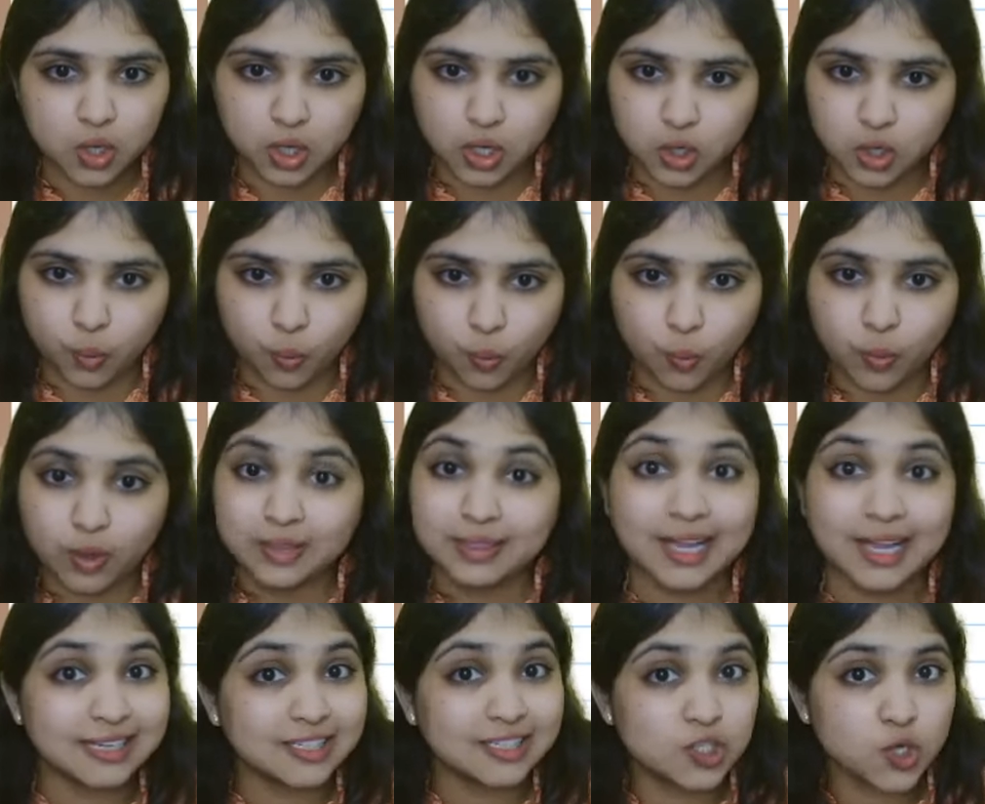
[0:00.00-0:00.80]
No,
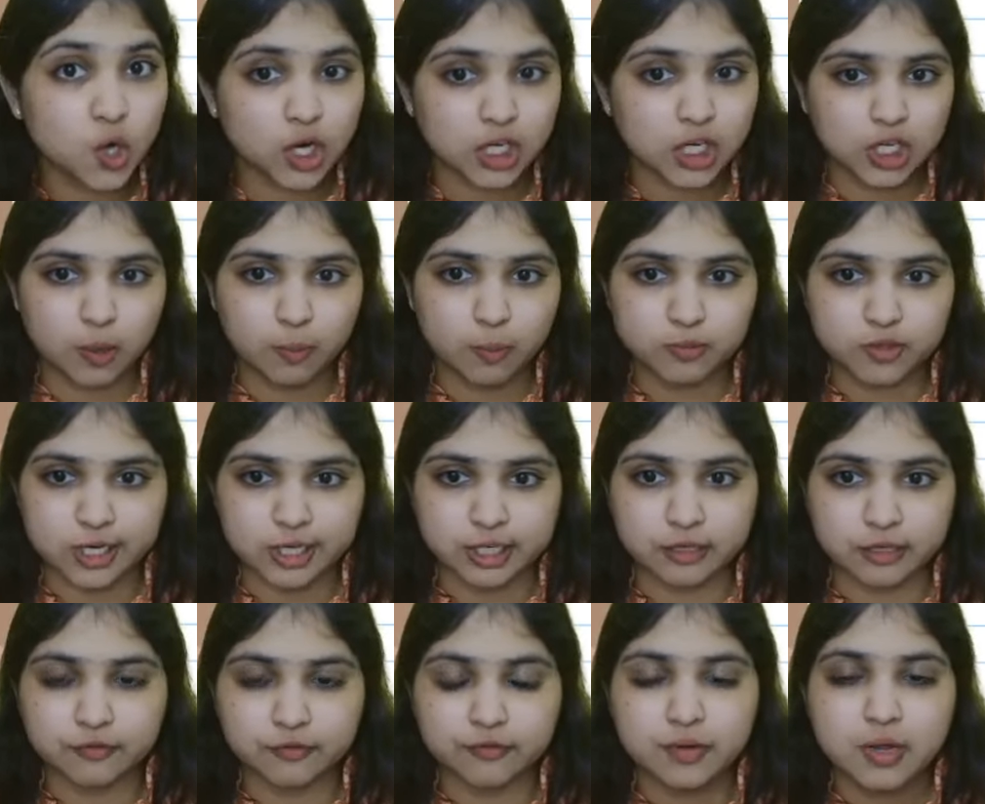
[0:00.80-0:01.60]
that's not the
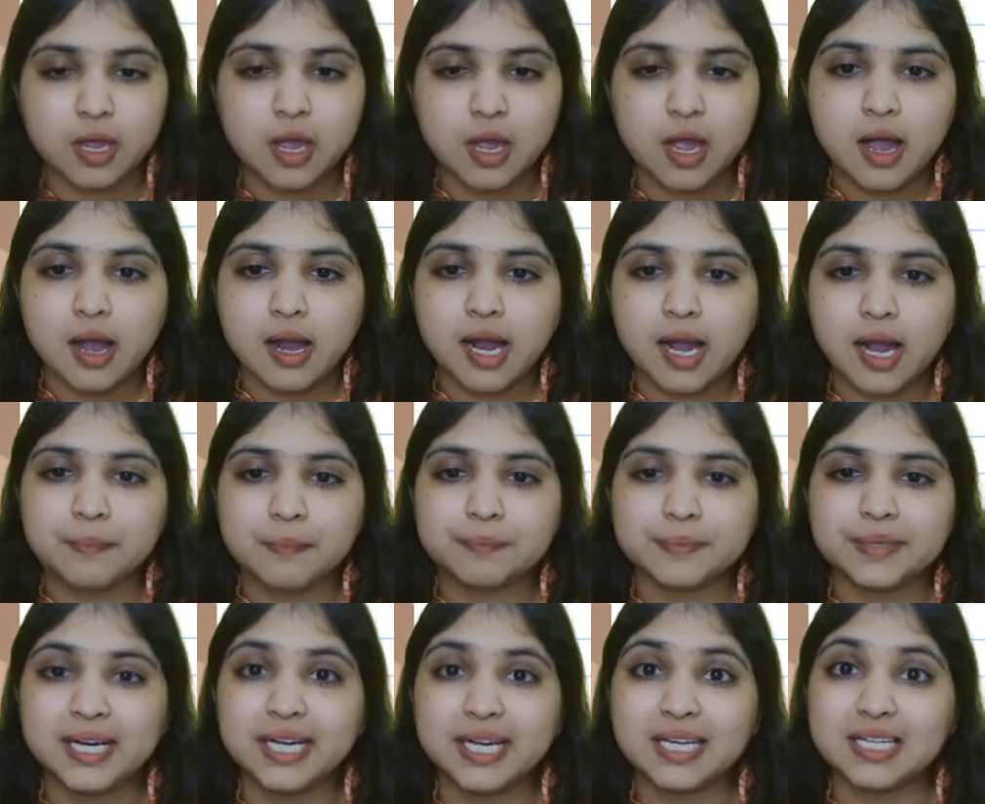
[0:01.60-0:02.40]
objective.
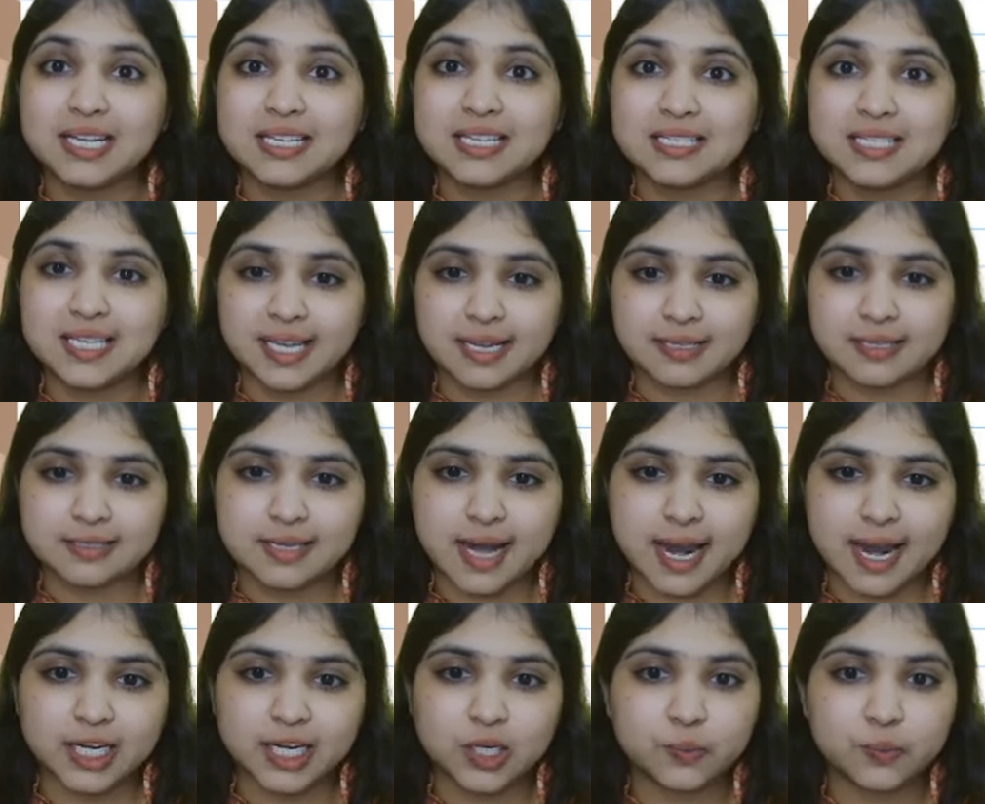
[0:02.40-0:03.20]
Company does CSR
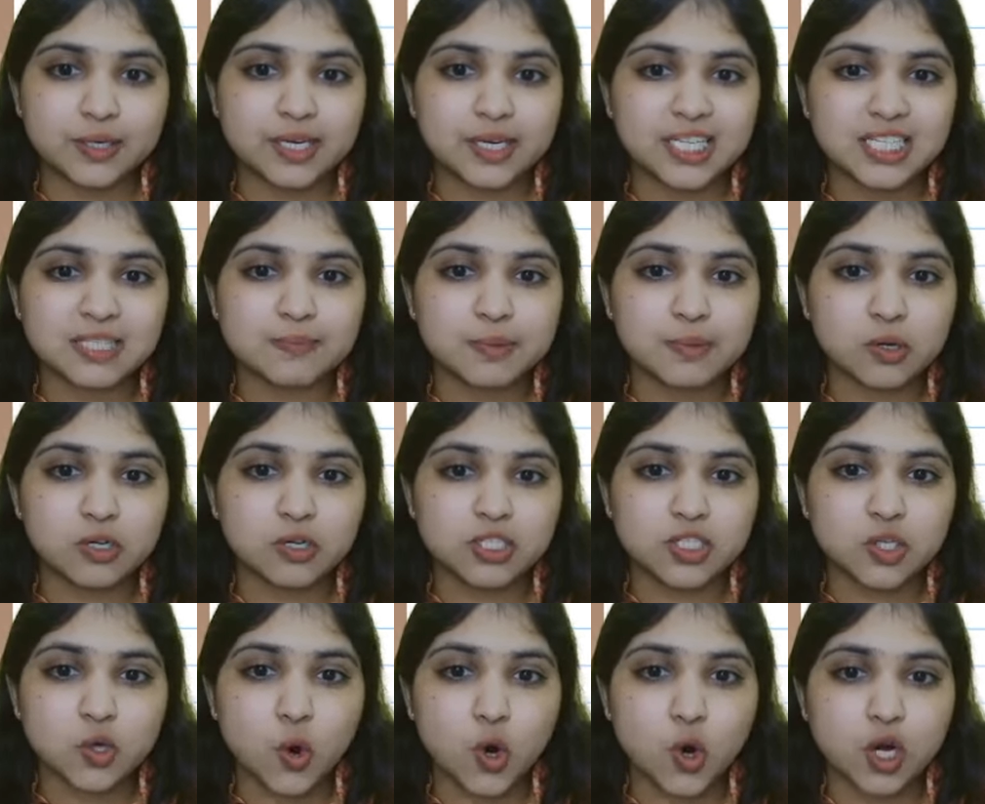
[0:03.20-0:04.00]
activities
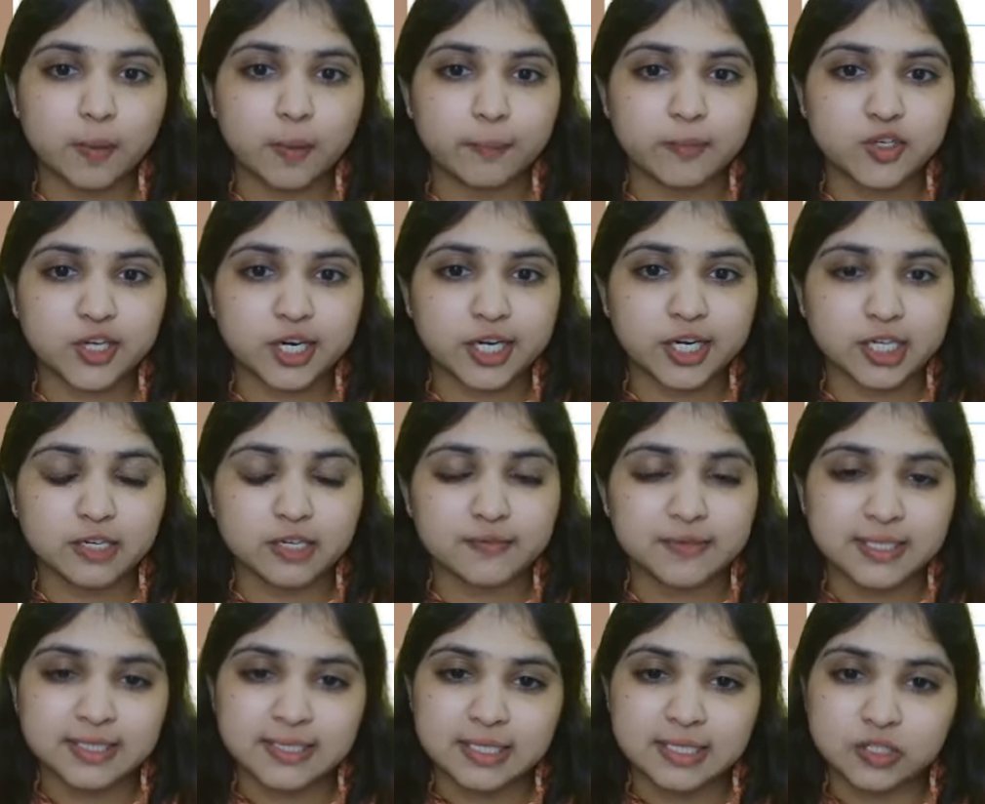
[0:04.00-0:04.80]
because the whole
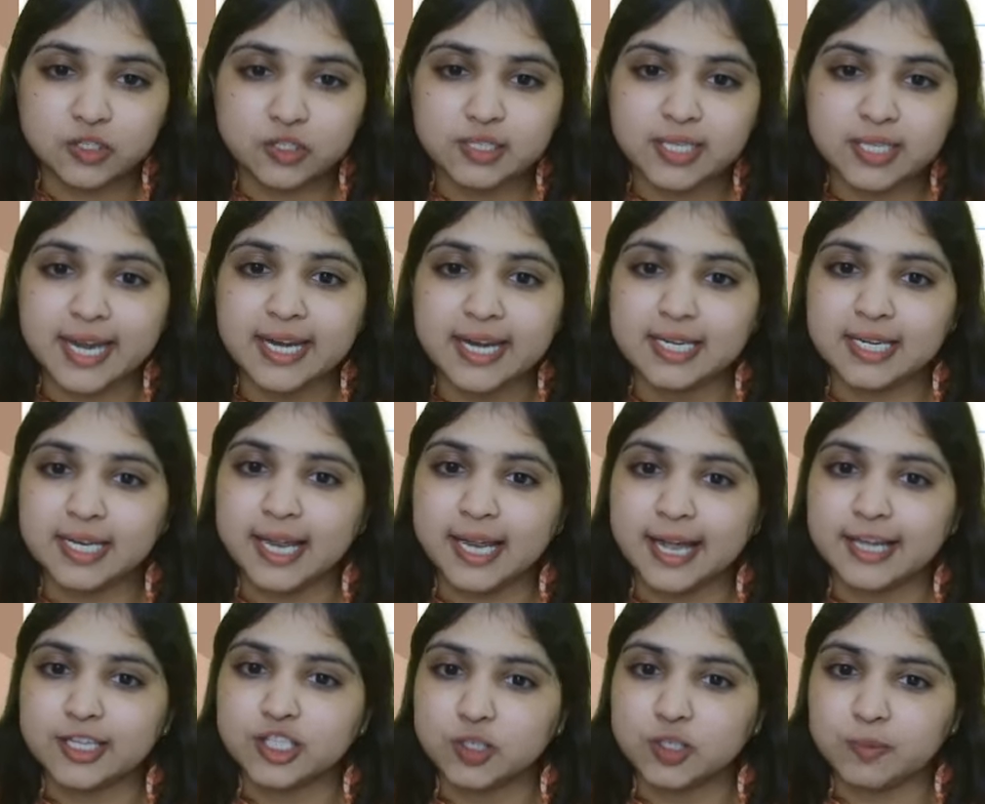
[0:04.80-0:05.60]
objective is the society
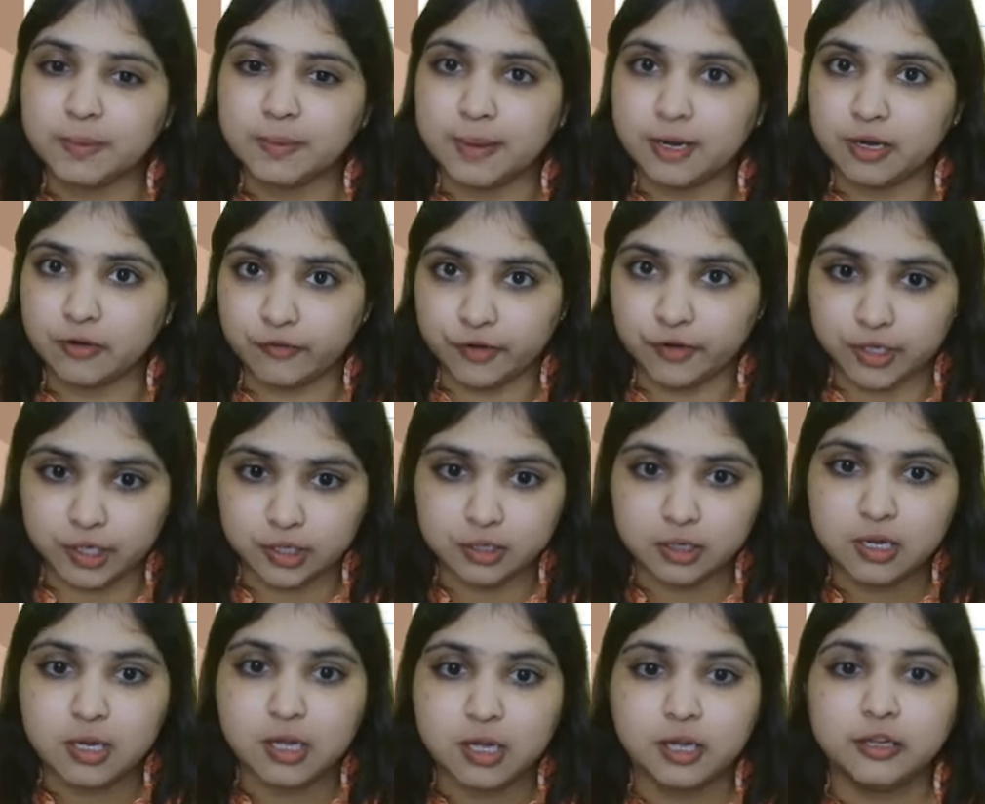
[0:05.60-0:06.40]
has to be benefited.